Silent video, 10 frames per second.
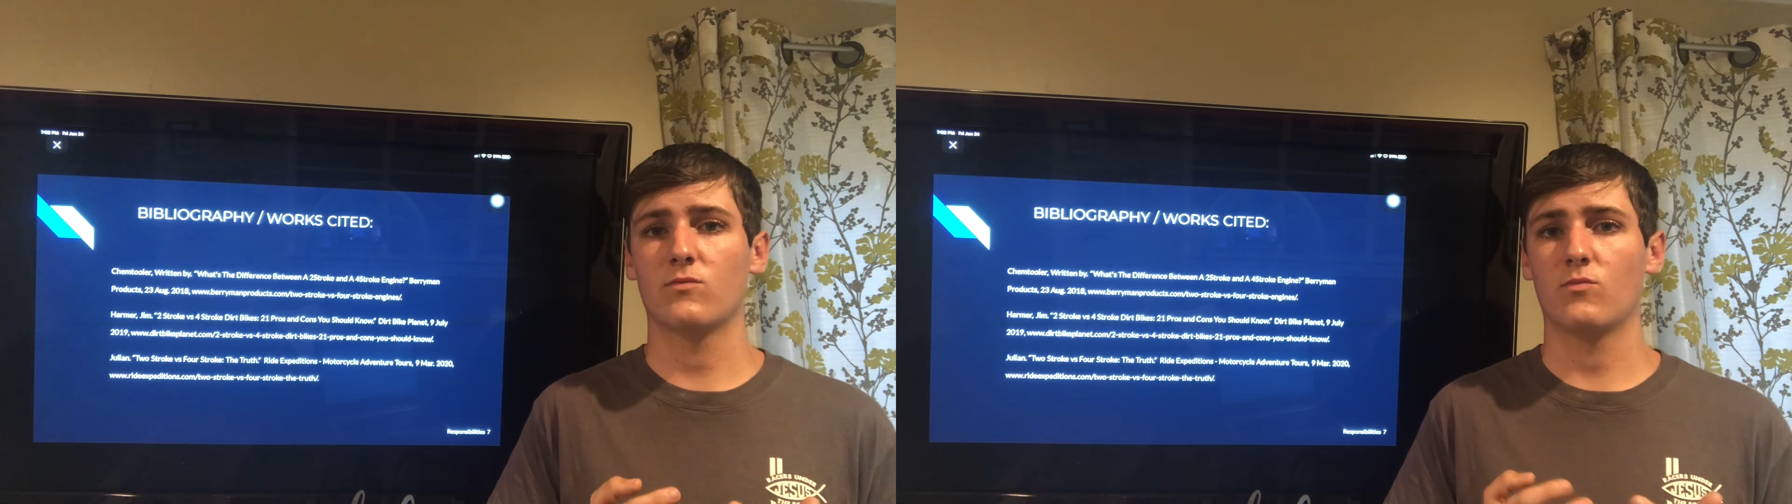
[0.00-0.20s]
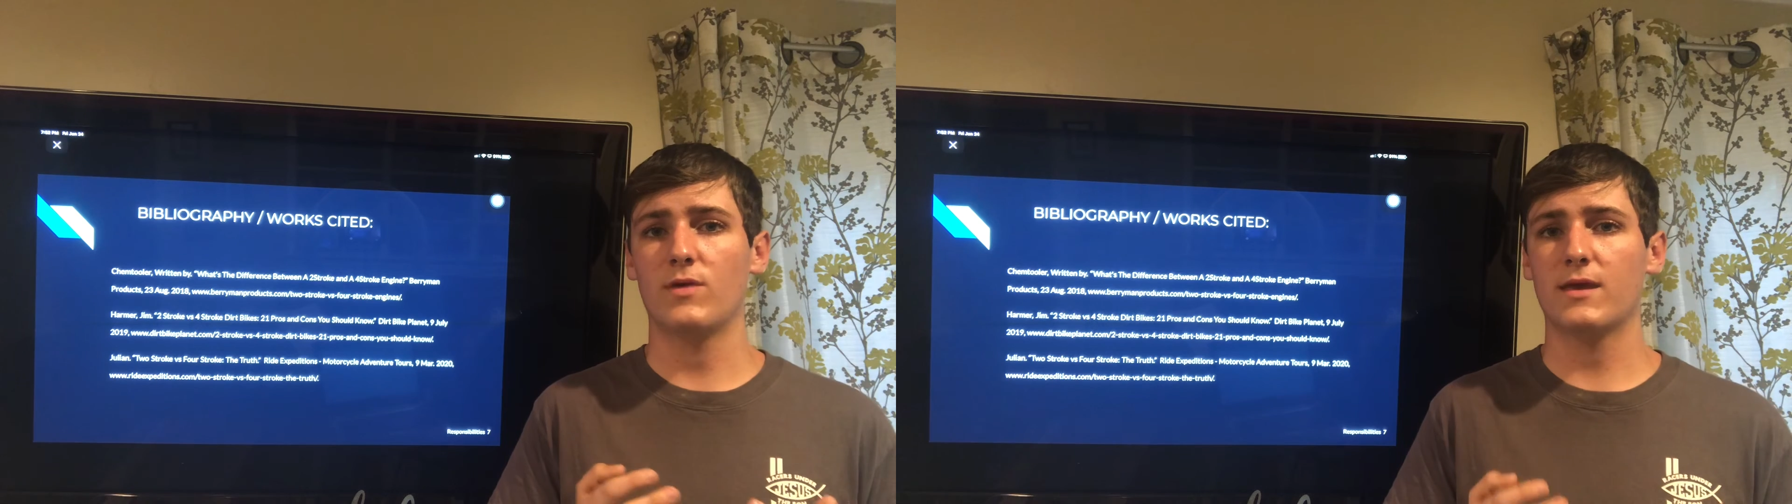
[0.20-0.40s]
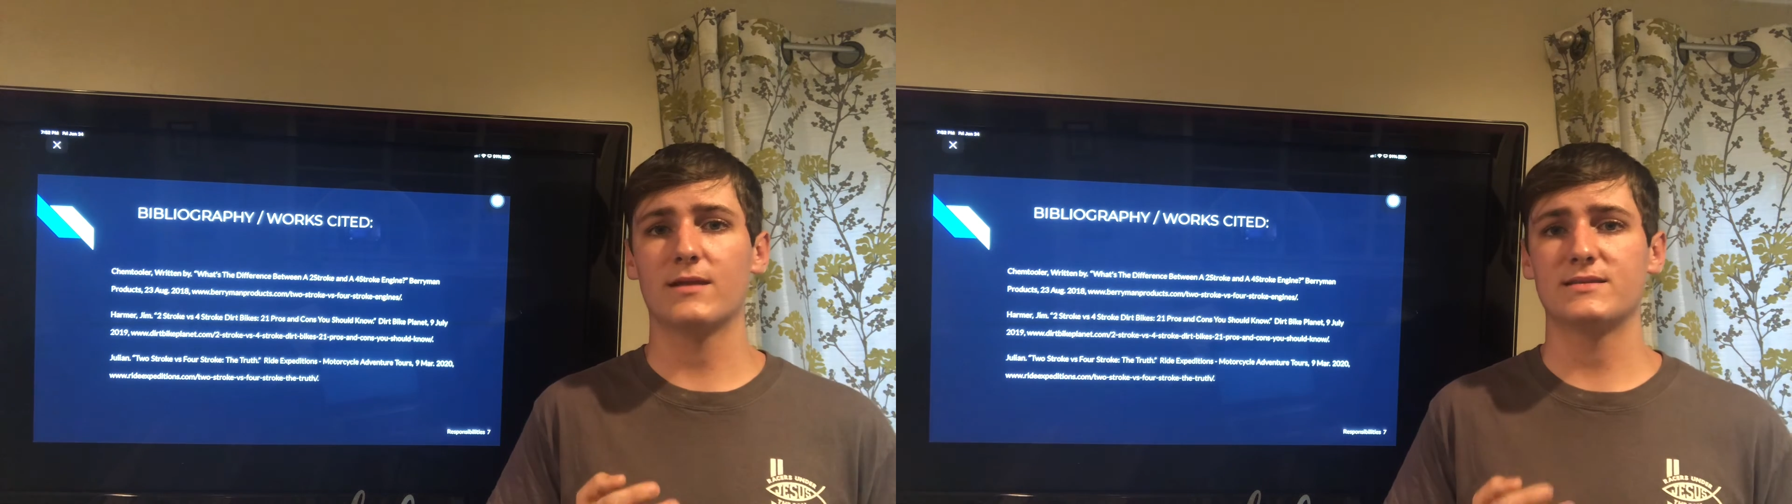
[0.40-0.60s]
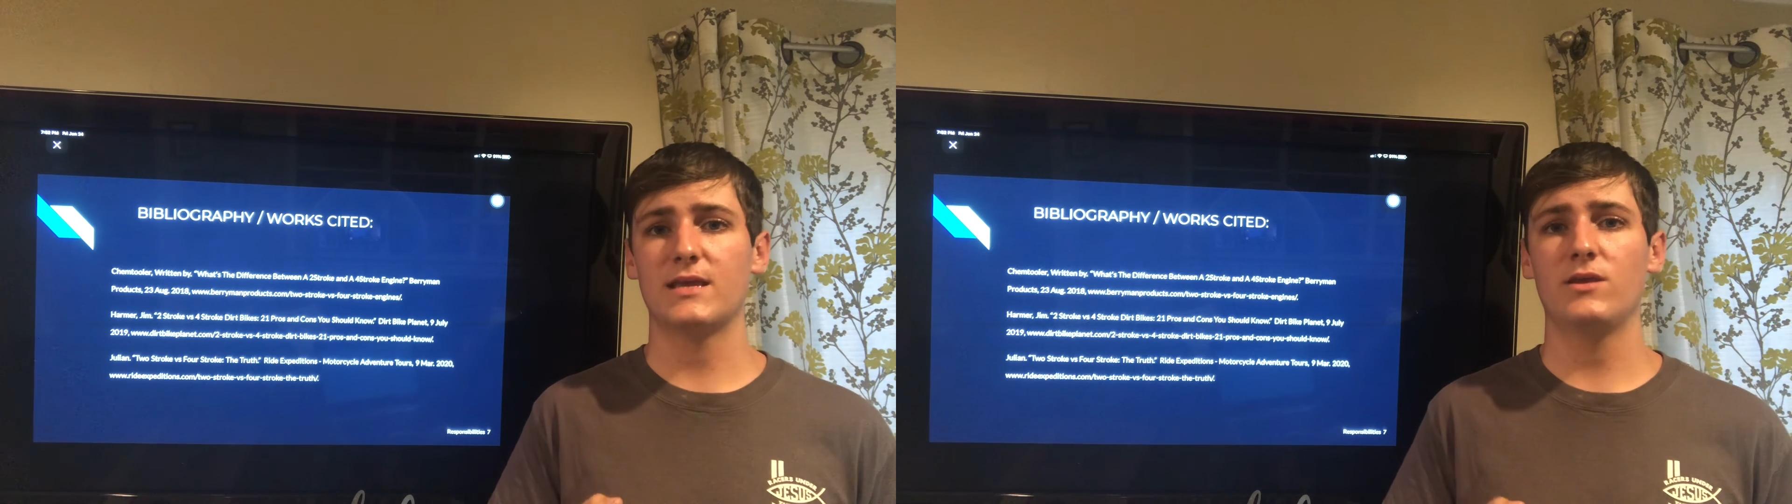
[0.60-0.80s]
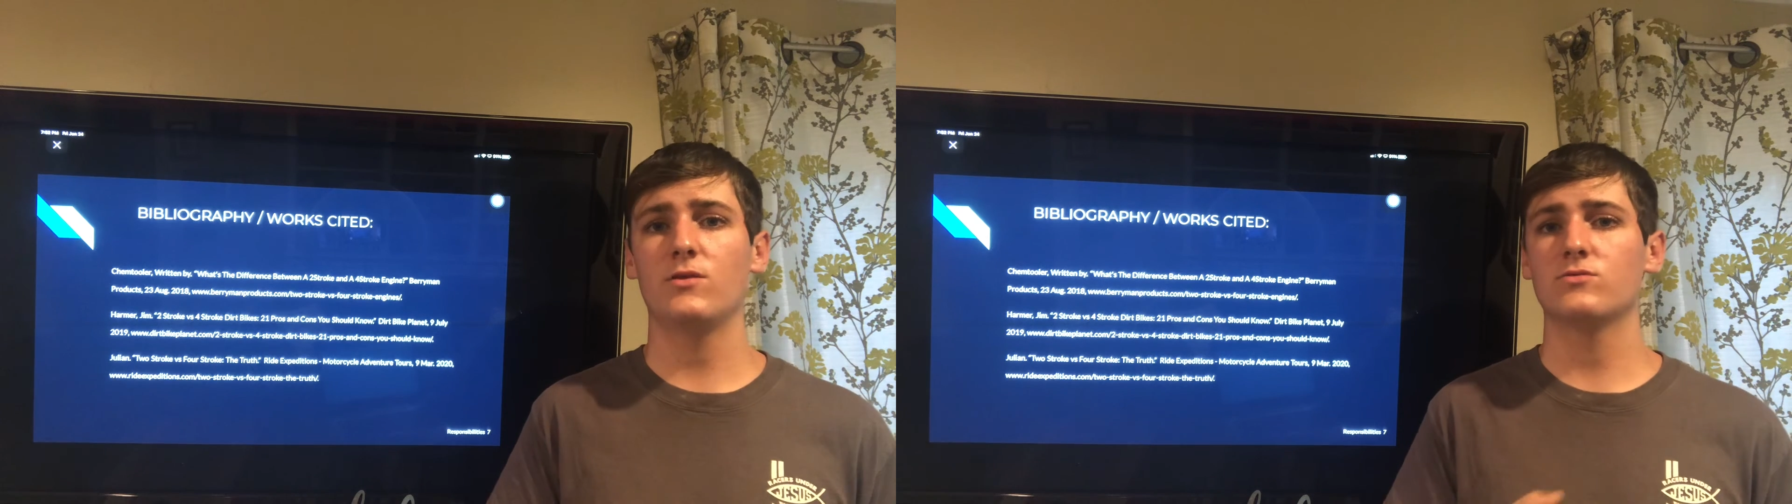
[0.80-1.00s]
we
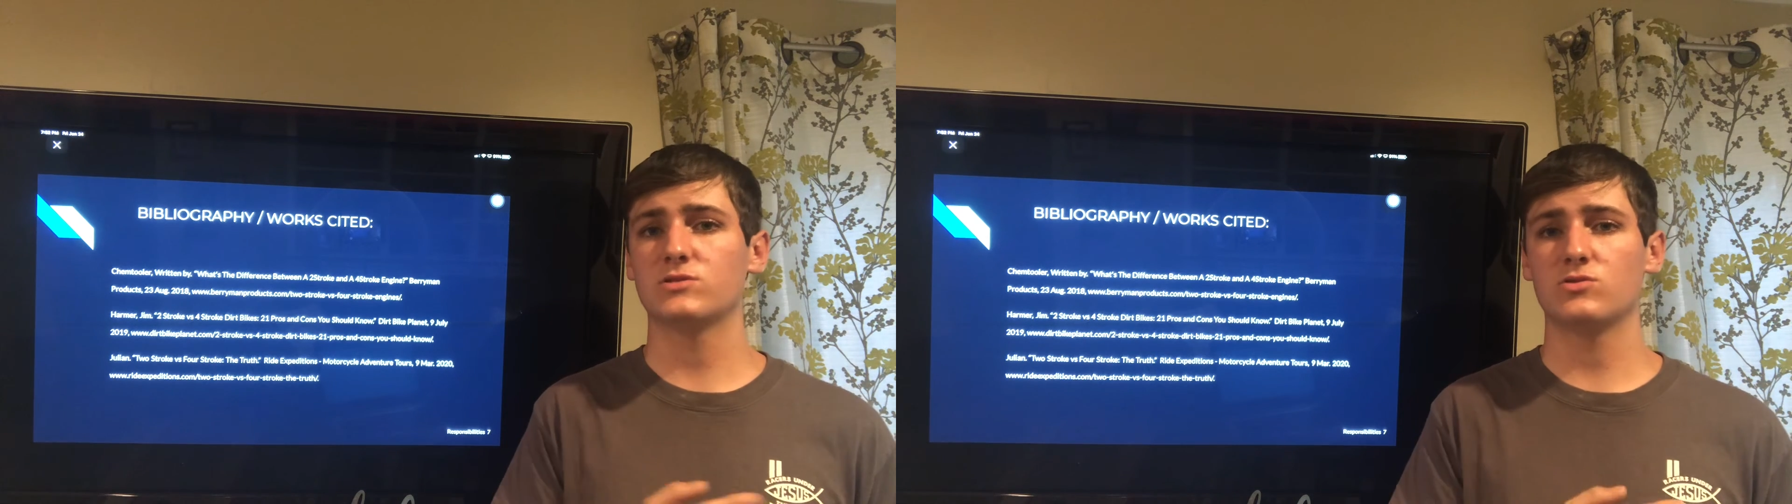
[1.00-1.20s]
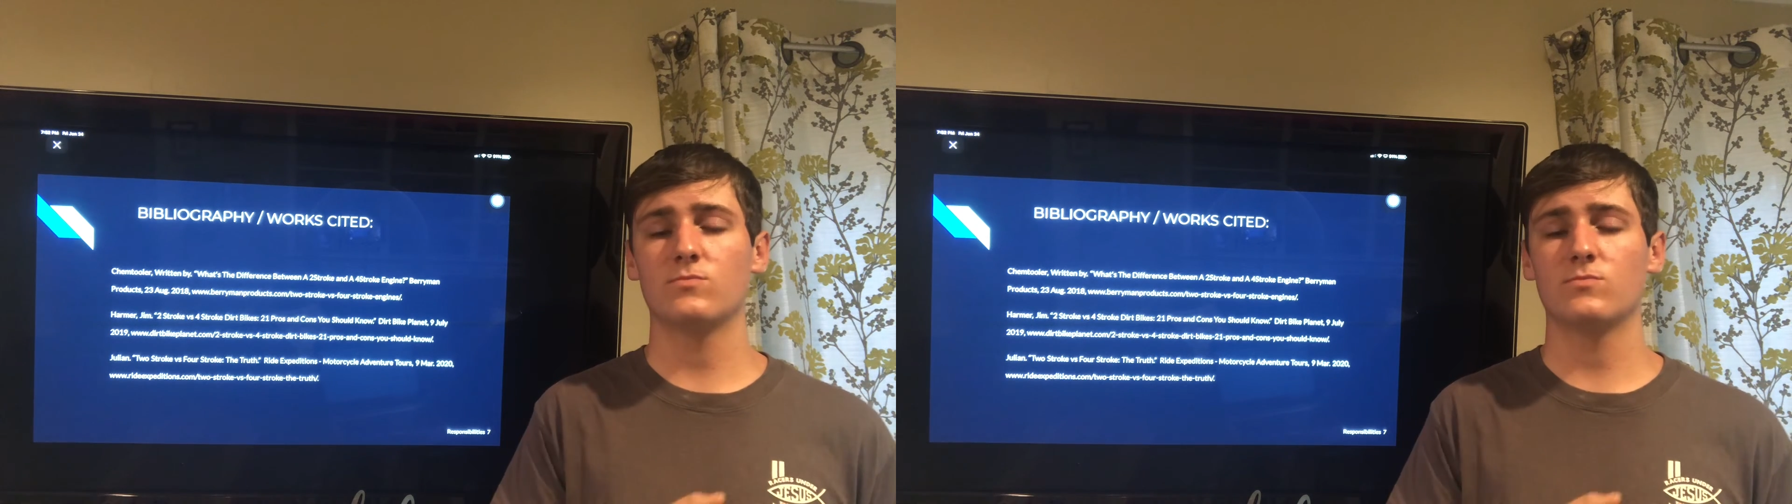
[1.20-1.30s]
continue to